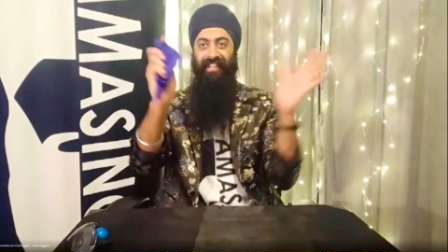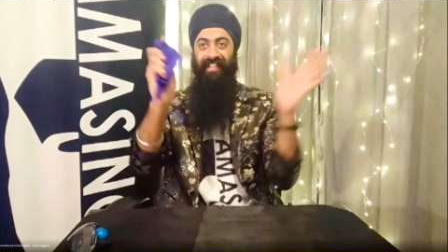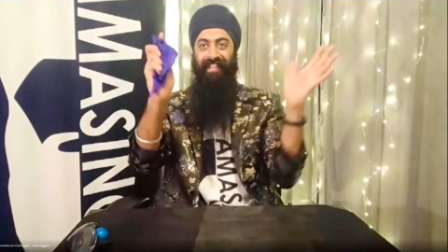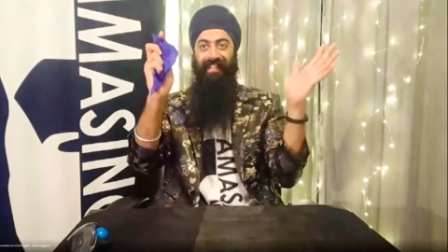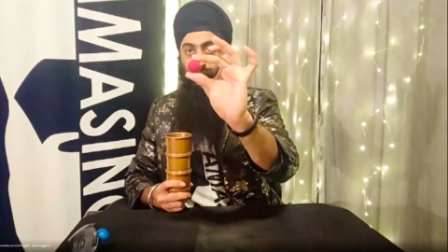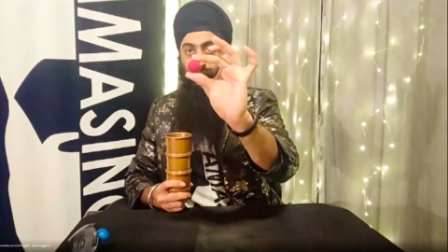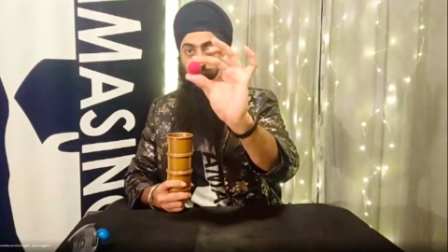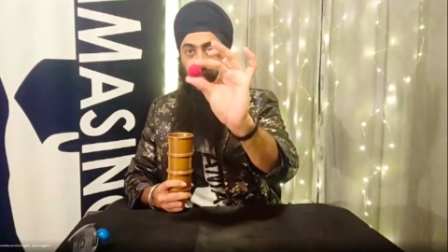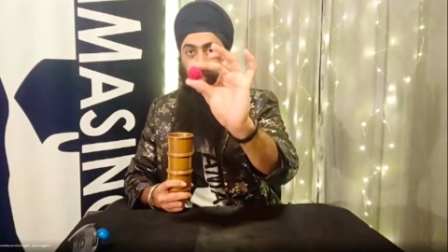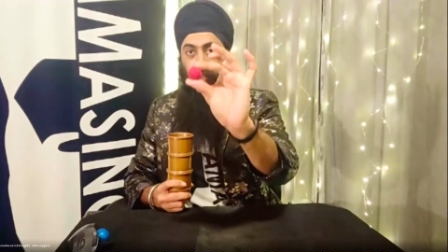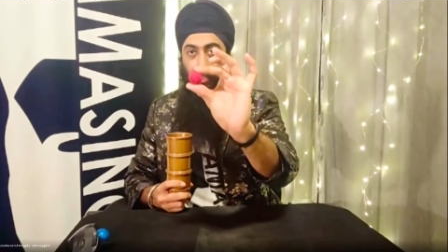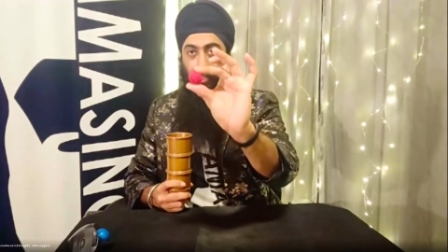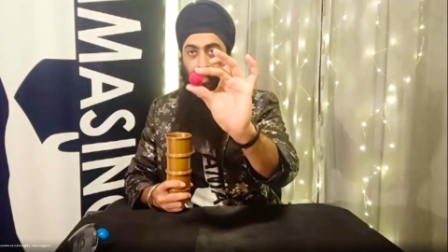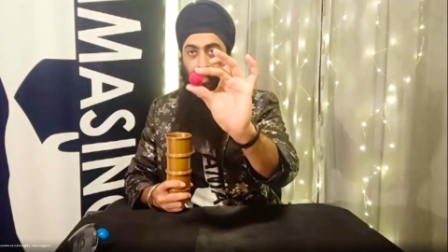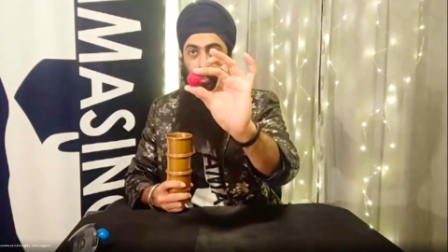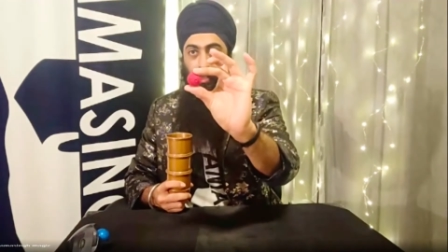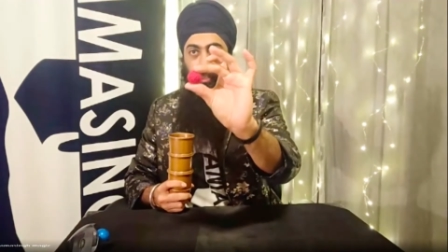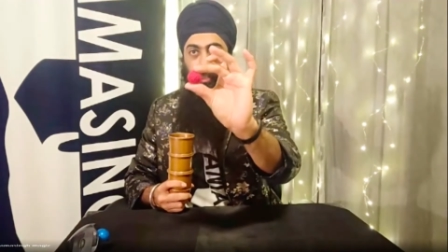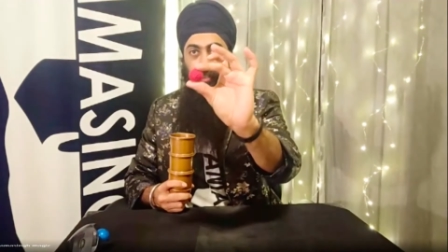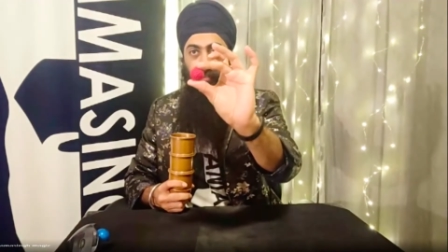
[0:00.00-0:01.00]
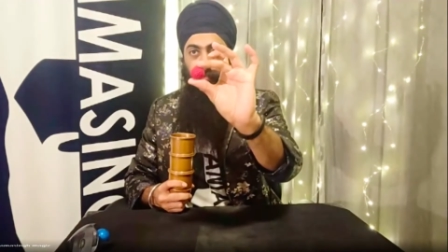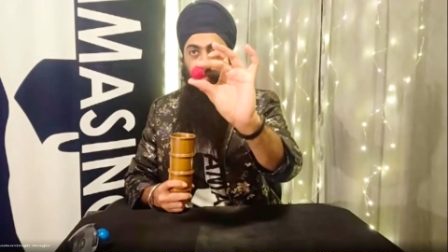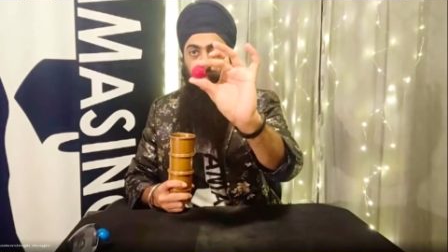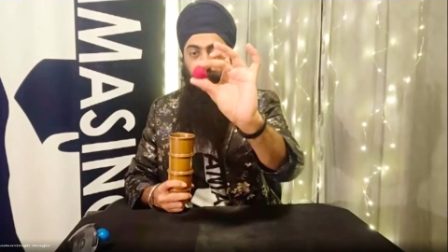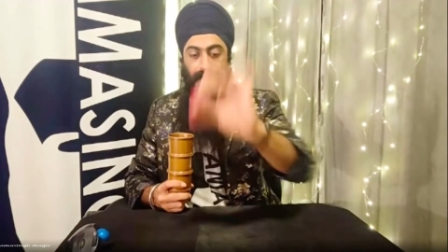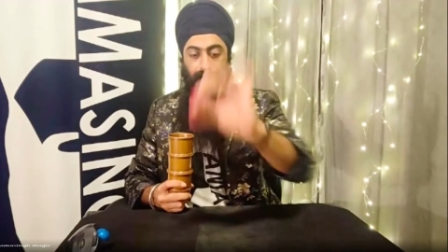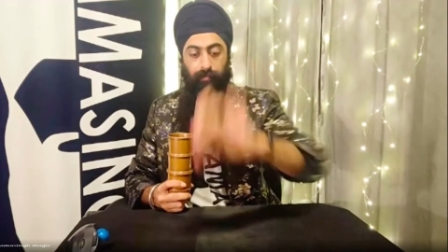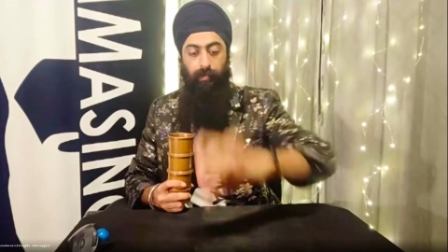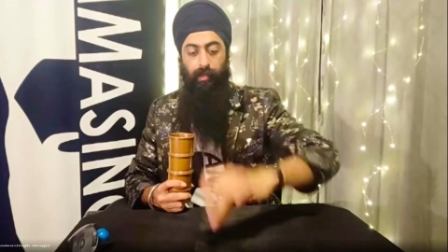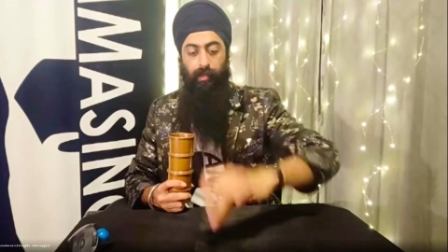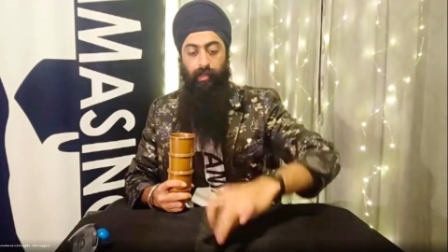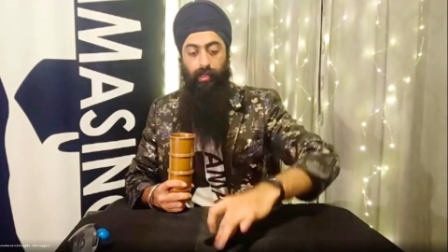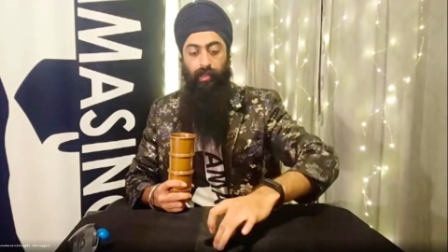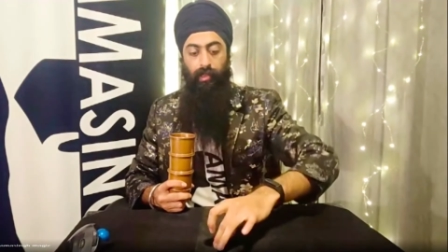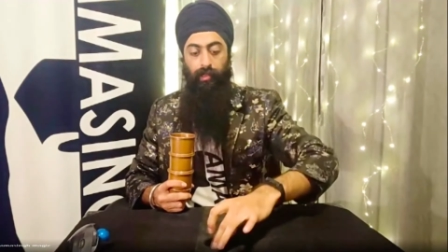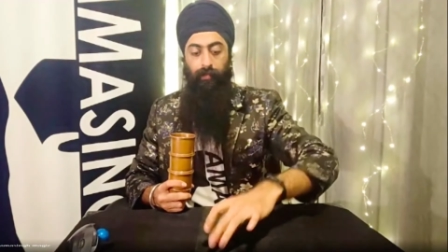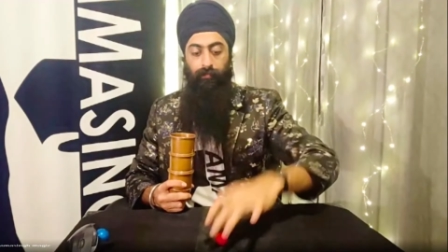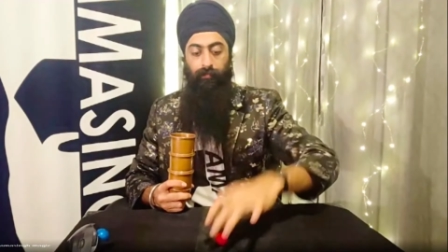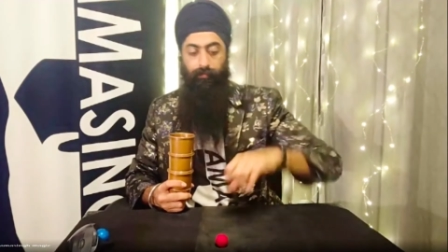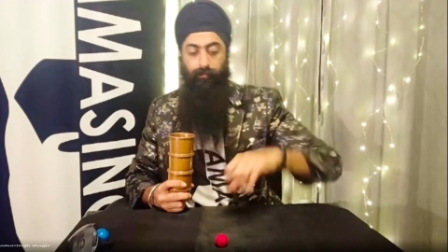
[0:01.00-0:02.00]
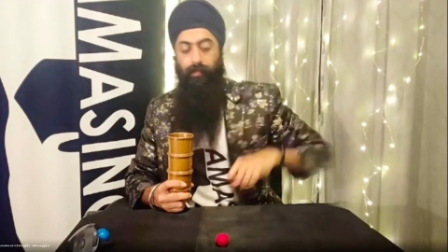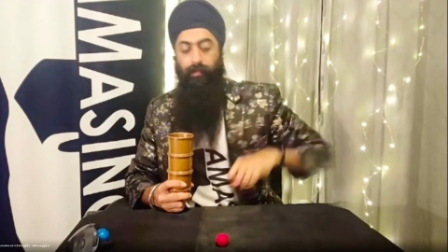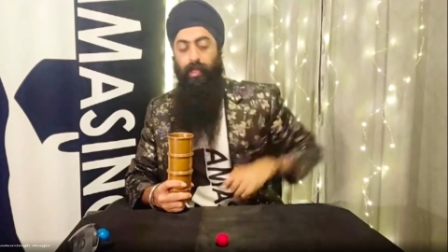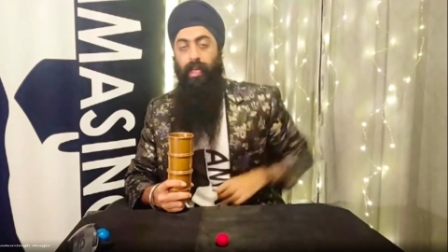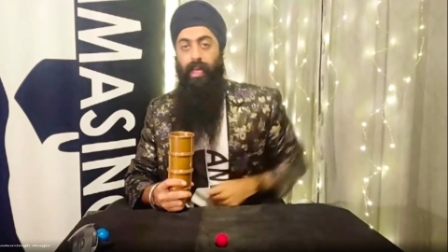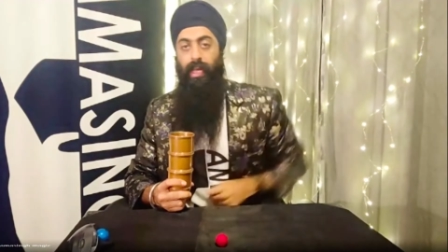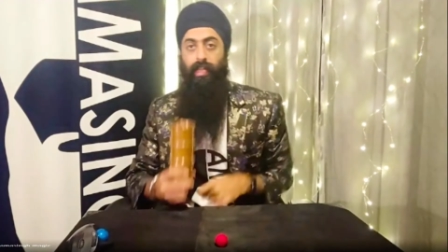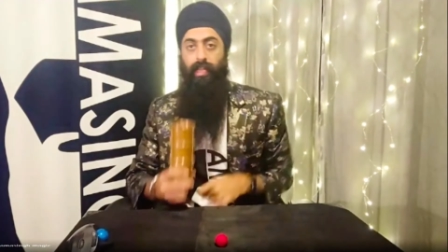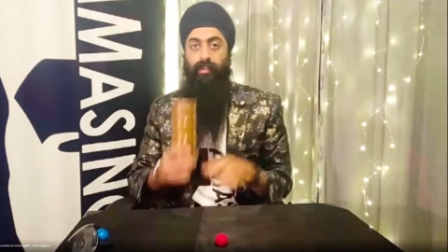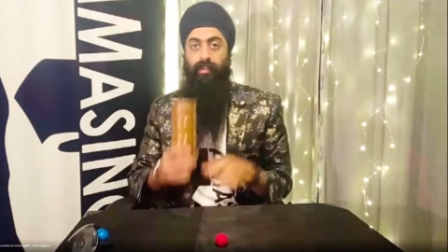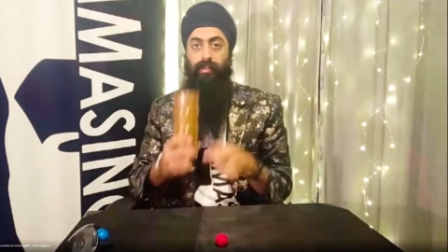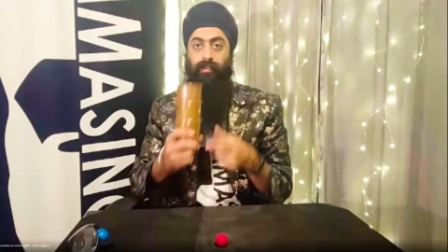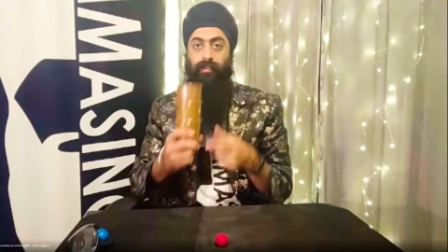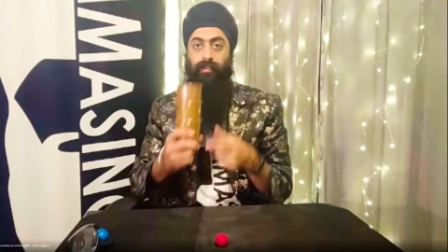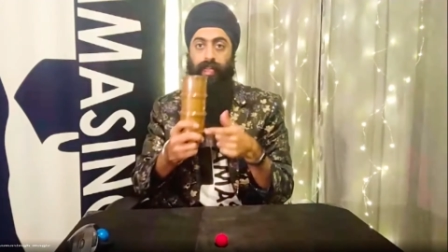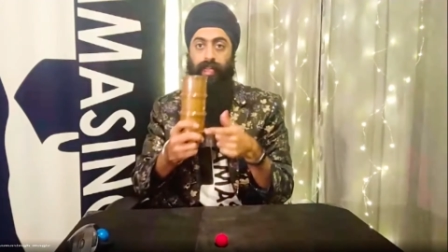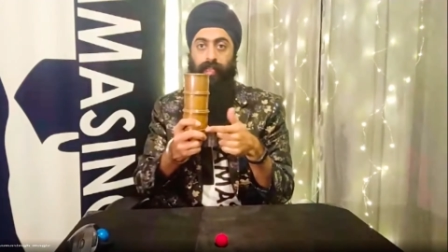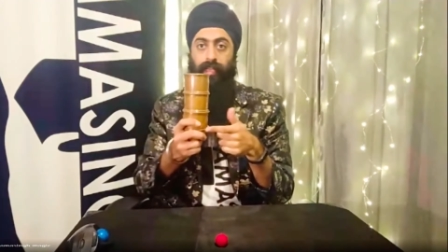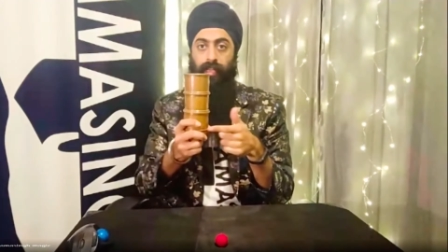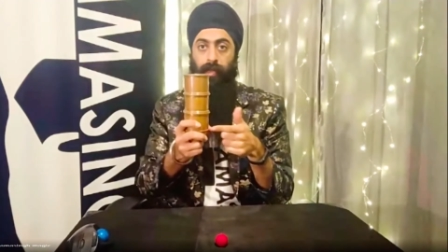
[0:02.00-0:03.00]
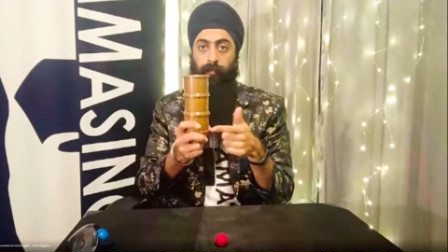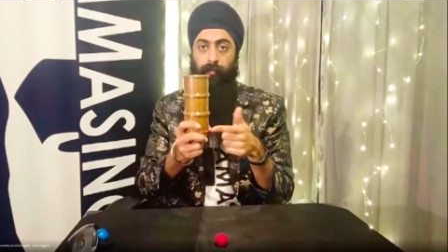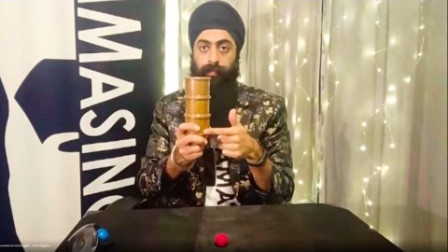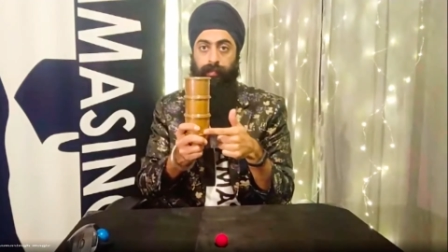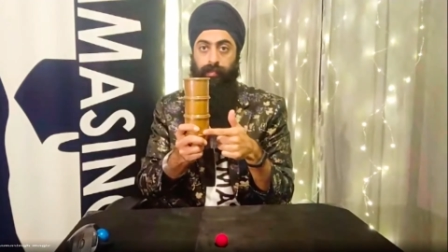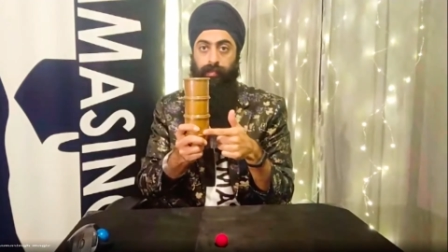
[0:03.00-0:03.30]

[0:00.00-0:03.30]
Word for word: One little red ball and three cups.